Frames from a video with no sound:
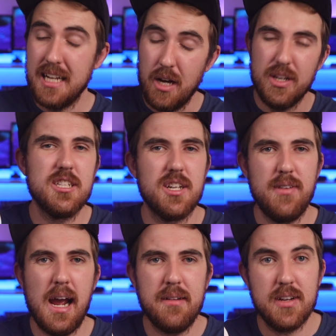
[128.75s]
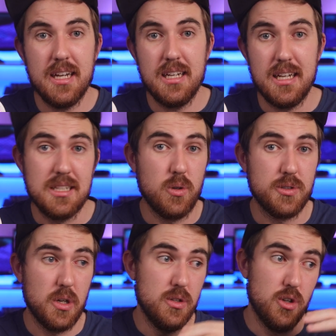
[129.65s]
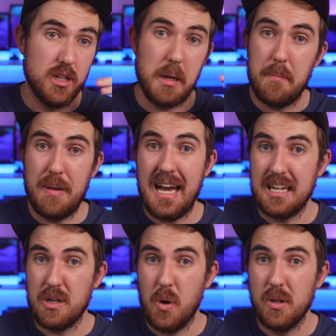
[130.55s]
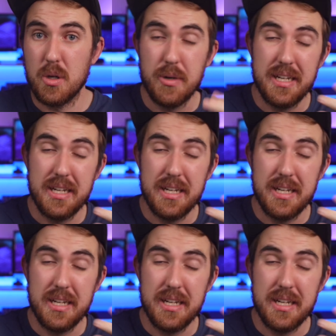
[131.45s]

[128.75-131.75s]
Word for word: Now here in South Africa it's also not bad at all,